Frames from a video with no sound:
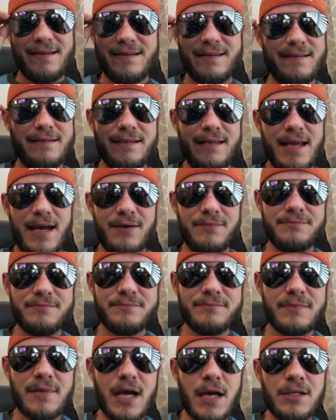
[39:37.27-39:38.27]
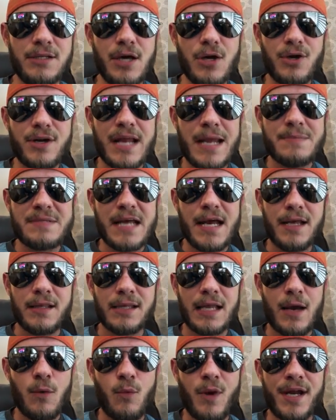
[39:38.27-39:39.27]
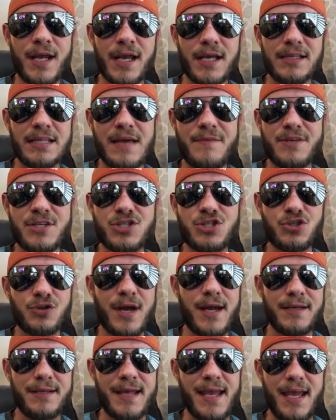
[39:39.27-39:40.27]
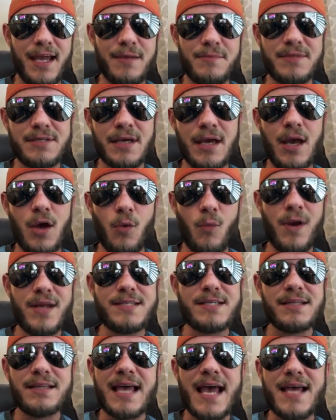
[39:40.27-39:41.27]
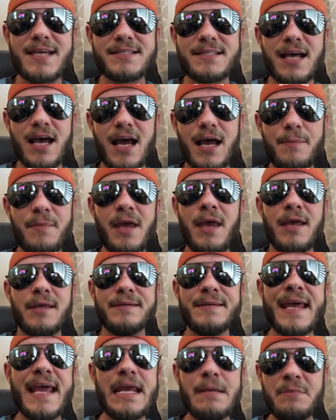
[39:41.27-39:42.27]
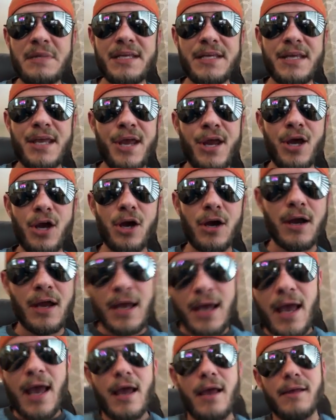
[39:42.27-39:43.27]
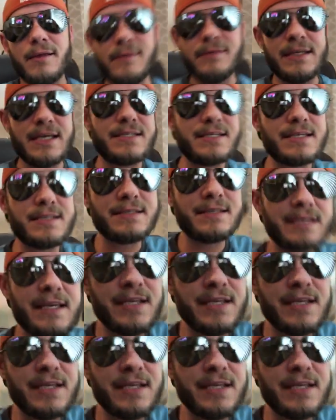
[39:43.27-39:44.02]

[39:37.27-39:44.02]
No, Notre Dame's not winning 11 straight games. When's the last time? Name the year. This is the